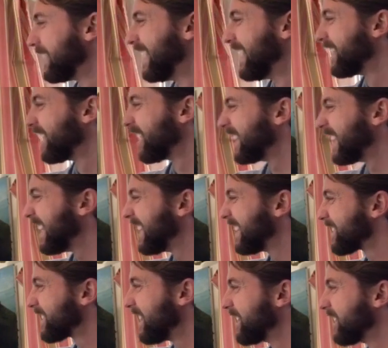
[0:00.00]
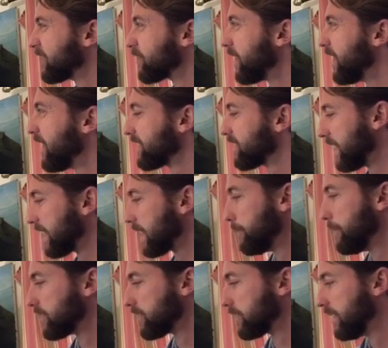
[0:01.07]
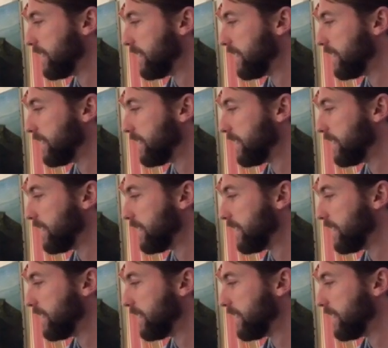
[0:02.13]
And on the inside, these rungs, like I mentioned,